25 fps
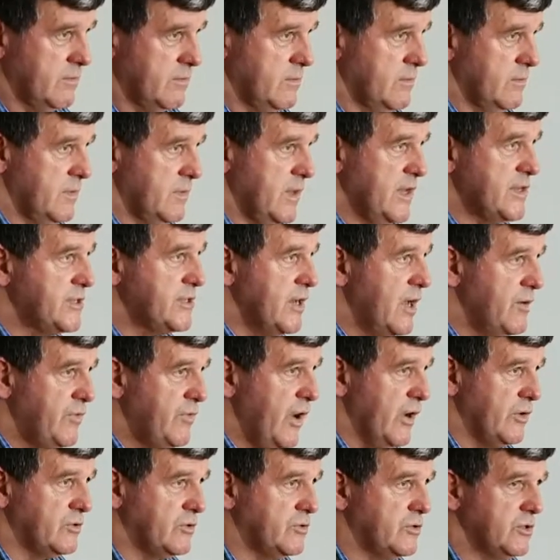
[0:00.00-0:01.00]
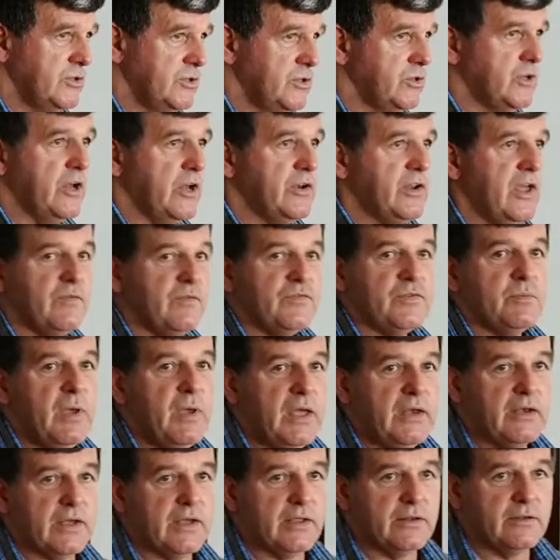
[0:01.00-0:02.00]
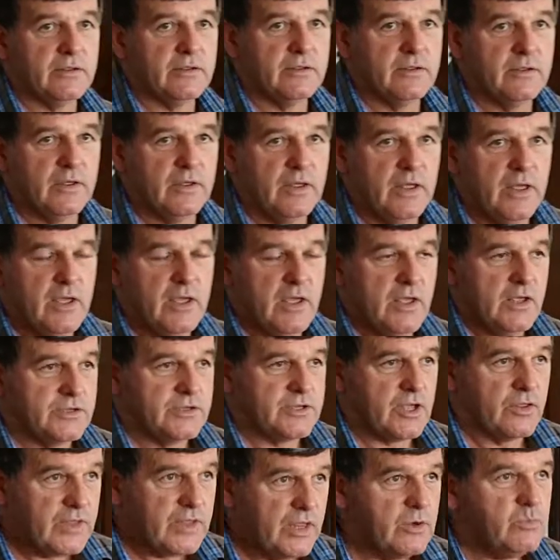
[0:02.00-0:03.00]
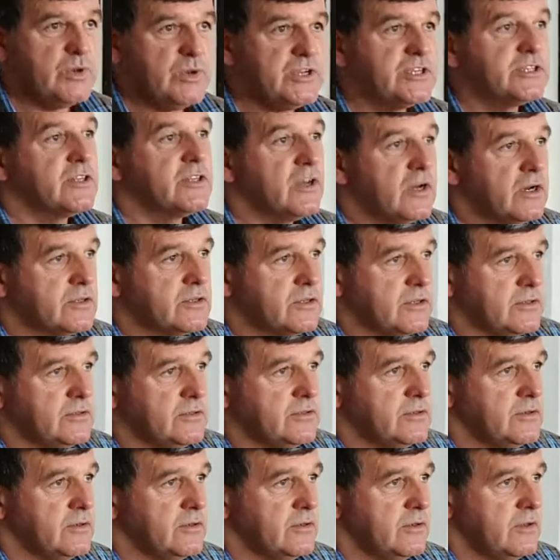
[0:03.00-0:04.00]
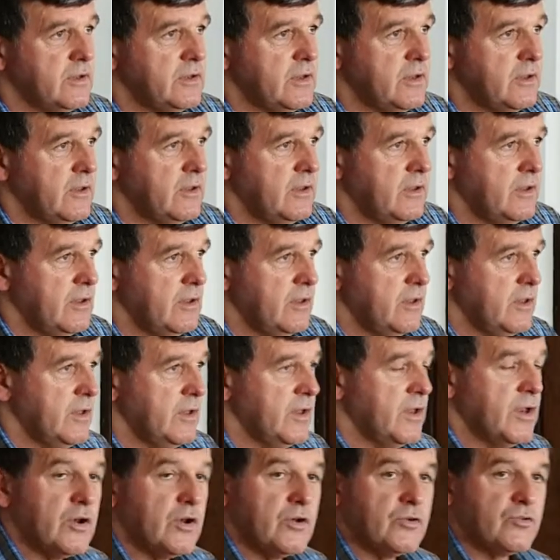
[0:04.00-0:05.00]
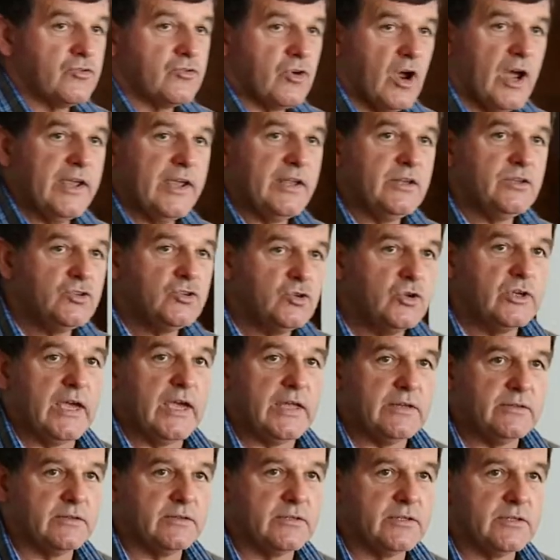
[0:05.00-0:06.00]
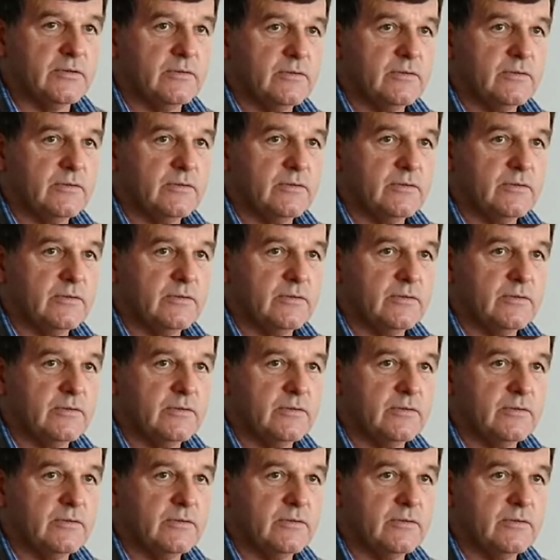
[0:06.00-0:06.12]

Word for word: there's no vote. You don't have the mandate. So then we started trying to get